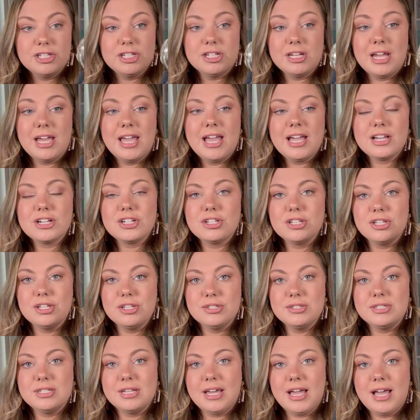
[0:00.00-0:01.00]
And I actually
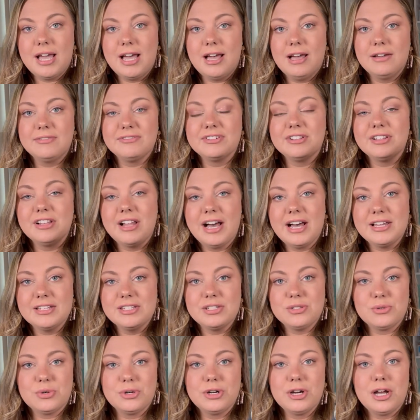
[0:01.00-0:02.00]
used to have glass
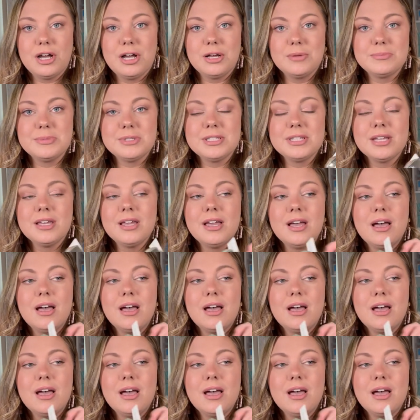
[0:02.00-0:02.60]
doorknobs